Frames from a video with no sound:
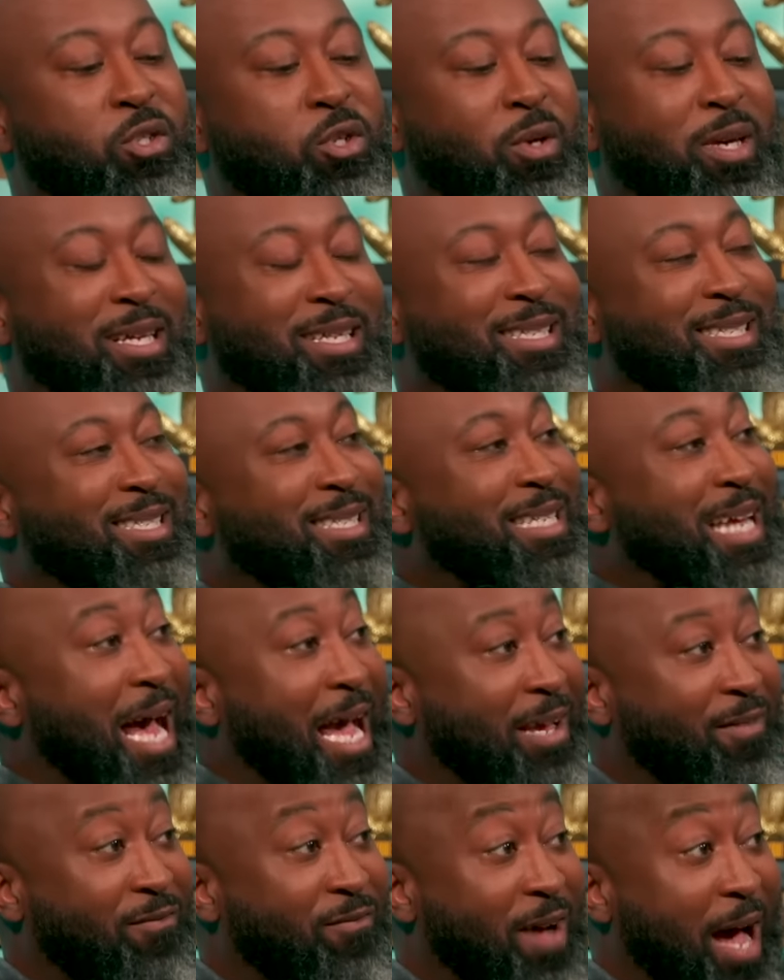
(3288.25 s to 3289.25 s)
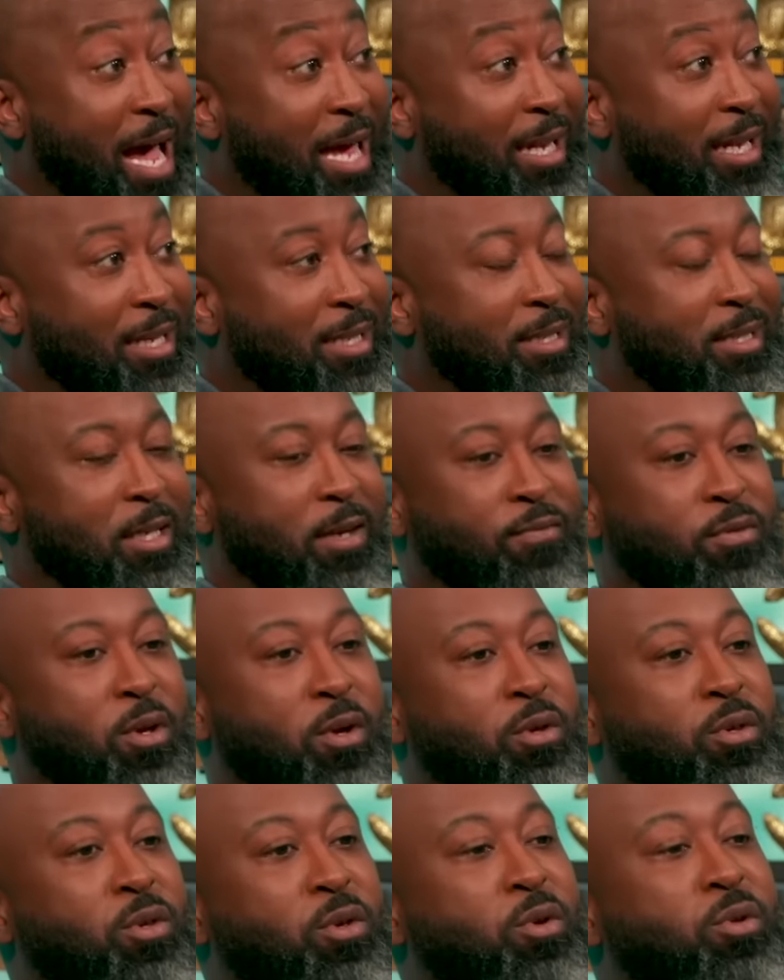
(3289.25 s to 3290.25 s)
to incite violence, if
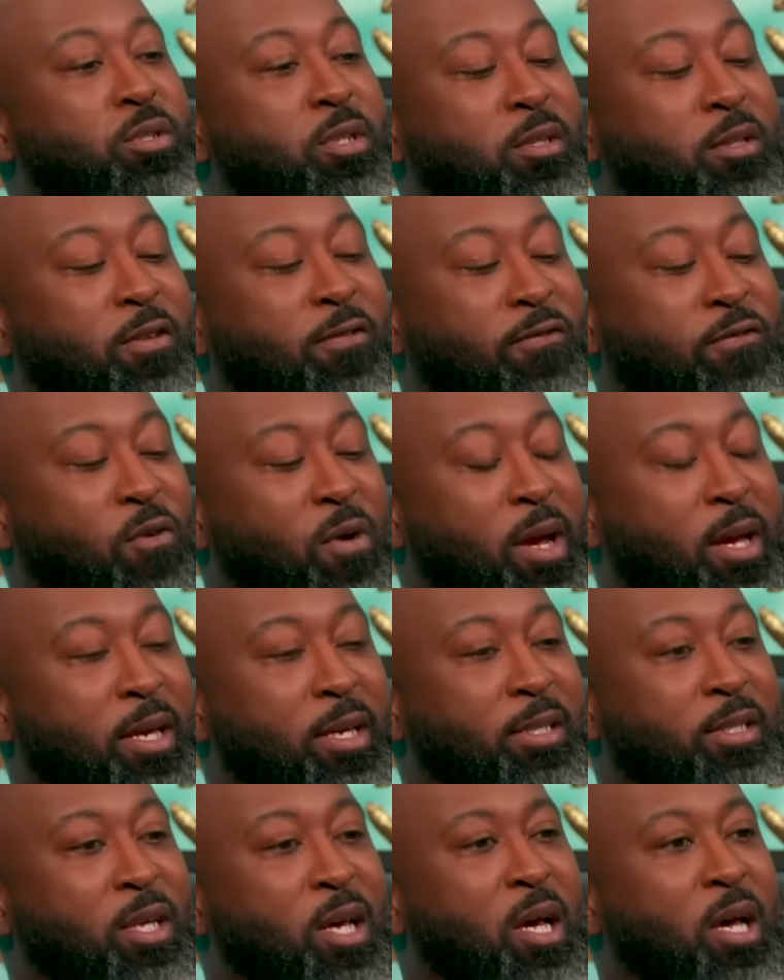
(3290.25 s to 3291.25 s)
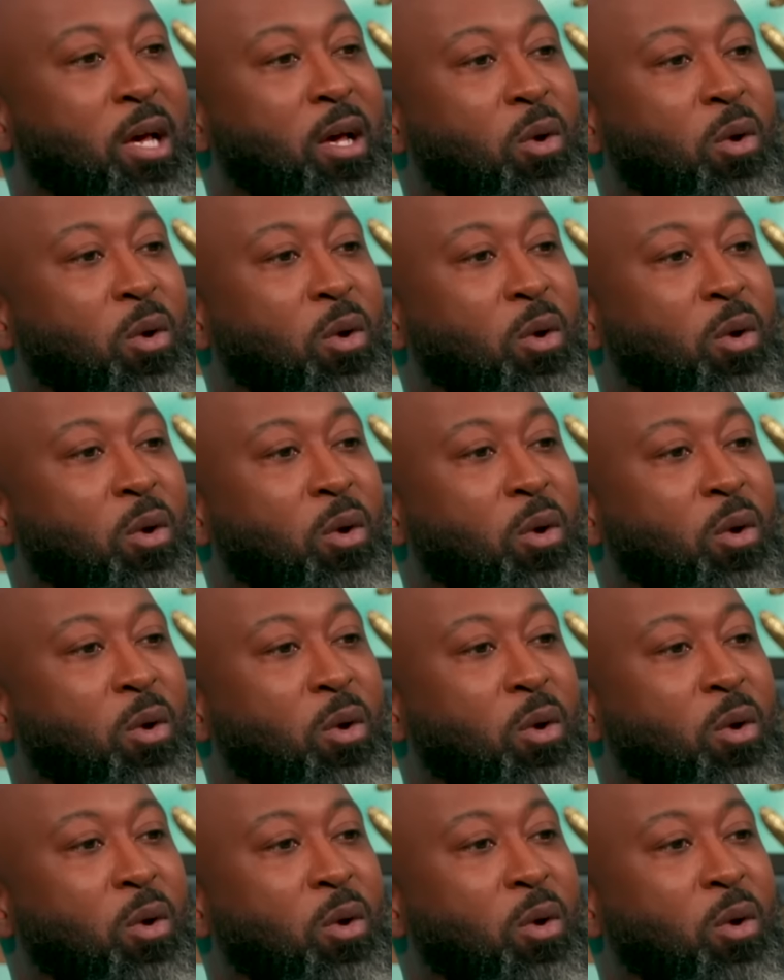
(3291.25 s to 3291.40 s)
they're using the phrase